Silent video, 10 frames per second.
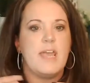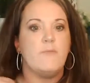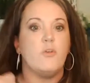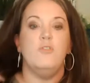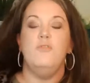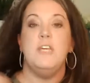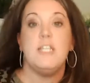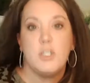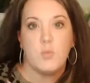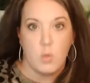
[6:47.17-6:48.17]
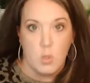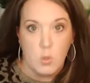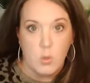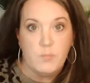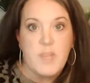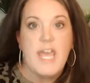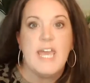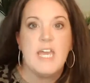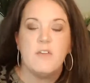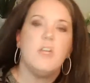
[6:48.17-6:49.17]
For this rule,
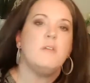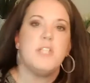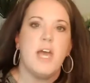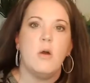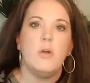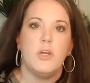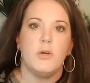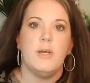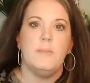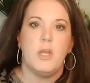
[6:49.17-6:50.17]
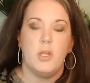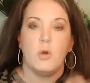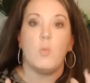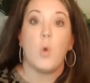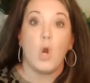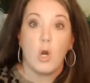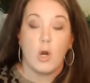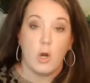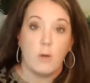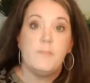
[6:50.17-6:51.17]
if you tell your
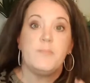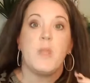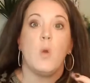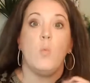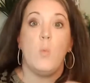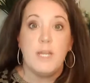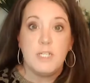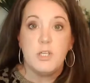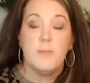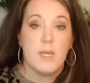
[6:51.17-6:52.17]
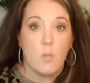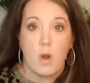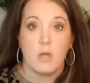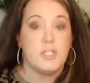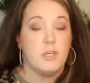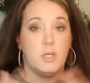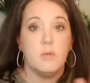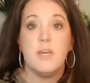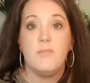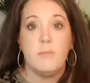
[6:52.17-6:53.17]
worker when to be at work, so
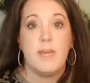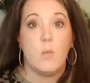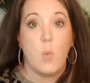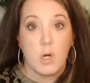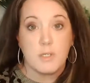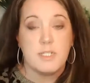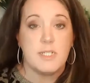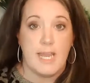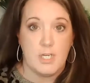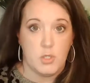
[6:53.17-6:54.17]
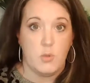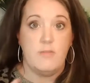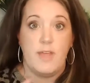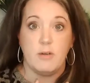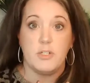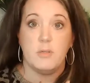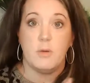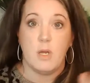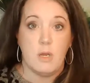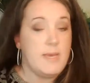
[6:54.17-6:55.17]
you give them a work schedule and they are
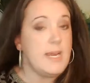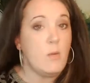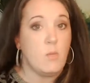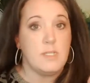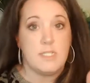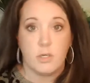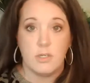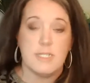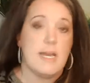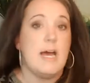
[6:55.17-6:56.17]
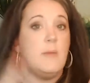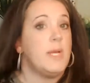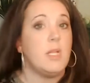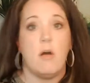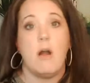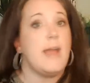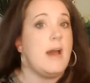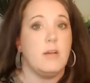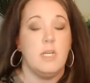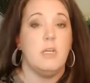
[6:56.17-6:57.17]
to come in at a certain time and clock
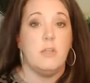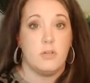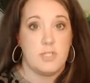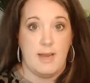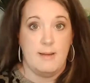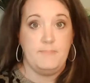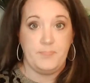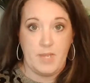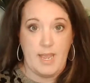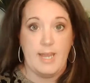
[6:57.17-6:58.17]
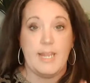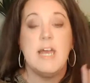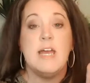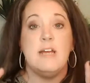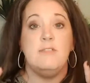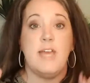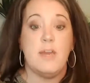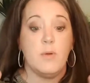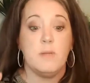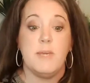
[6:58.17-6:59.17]
out at another time, okay,
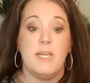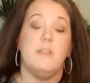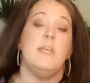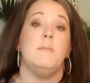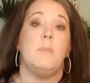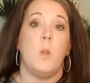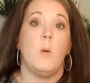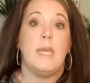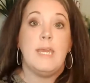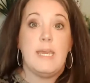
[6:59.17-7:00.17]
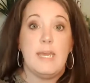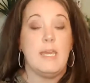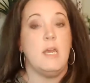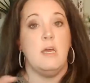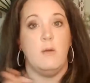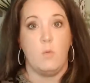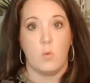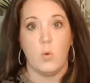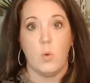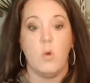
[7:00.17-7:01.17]
they would meet the employee
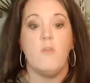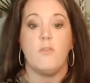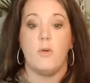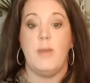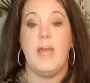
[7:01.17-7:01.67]
rule for